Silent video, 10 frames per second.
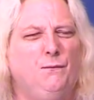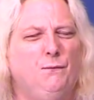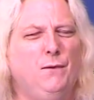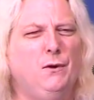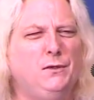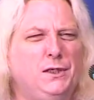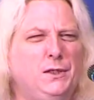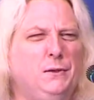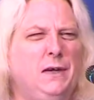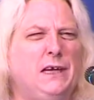
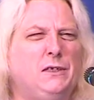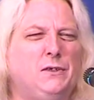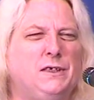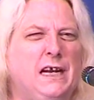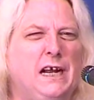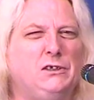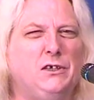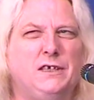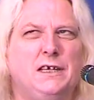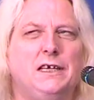well-to-do actors and
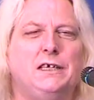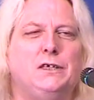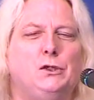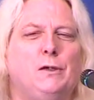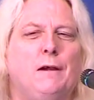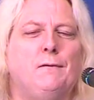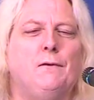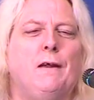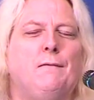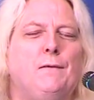actresses, and driving
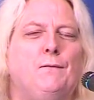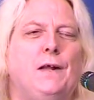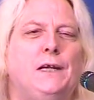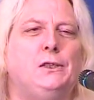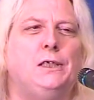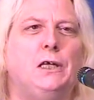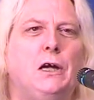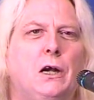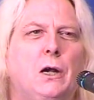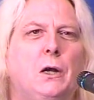around with flashy
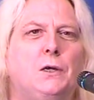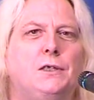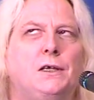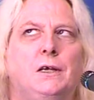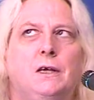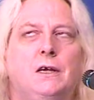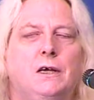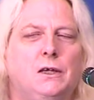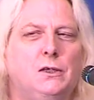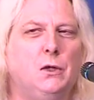cars, and
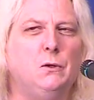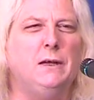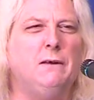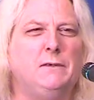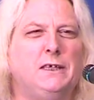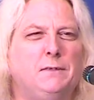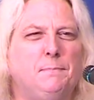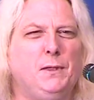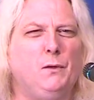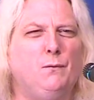they're going out with these
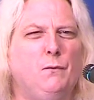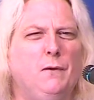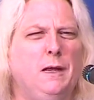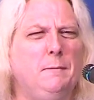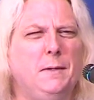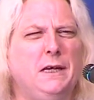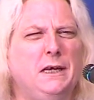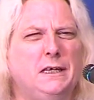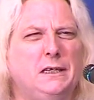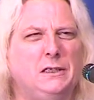beautiful
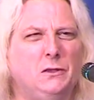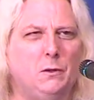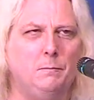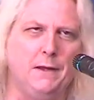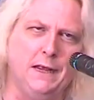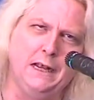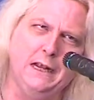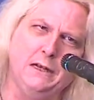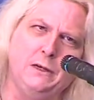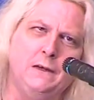women and or
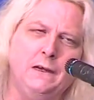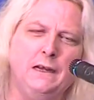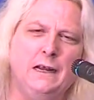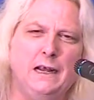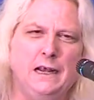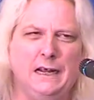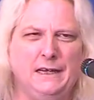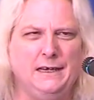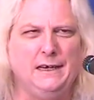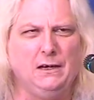men,
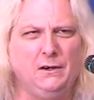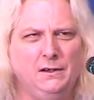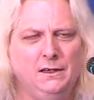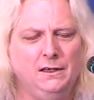and they're